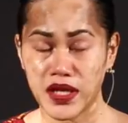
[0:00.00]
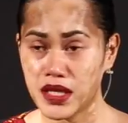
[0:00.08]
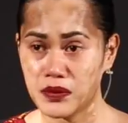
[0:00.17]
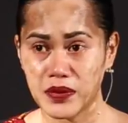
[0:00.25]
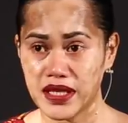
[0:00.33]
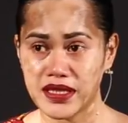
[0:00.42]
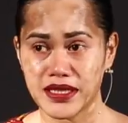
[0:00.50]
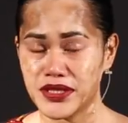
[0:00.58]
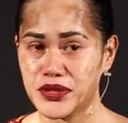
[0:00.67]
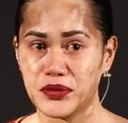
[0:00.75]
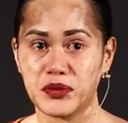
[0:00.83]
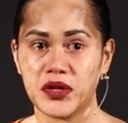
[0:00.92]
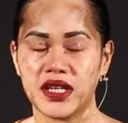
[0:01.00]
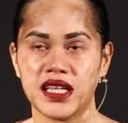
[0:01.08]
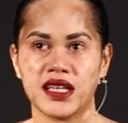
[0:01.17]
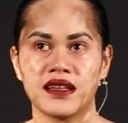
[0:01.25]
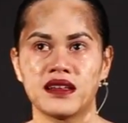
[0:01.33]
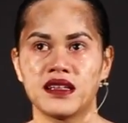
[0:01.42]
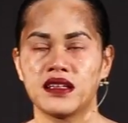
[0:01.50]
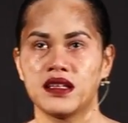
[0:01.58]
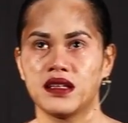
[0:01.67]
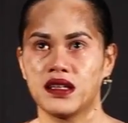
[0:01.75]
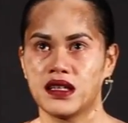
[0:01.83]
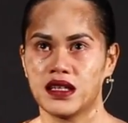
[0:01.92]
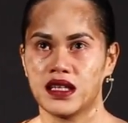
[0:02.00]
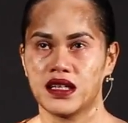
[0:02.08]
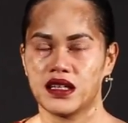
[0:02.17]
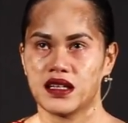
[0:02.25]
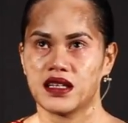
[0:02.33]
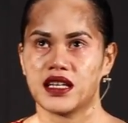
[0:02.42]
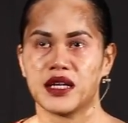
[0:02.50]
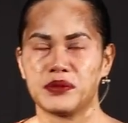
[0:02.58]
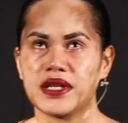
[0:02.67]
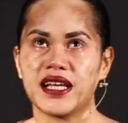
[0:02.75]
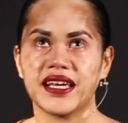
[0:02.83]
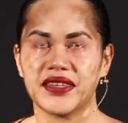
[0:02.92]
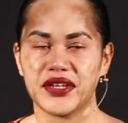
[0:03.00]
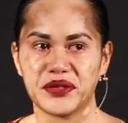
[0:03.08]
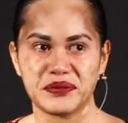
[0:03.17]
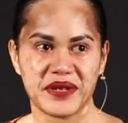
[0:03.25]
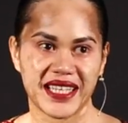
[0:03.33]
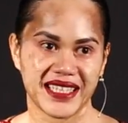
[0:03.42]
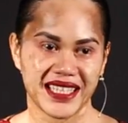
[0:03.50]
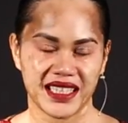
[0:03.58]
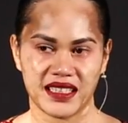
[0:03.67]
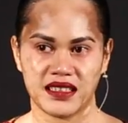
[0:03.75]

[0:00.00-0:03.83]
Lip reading: wake up like this in the morning and I'd be lying there in bed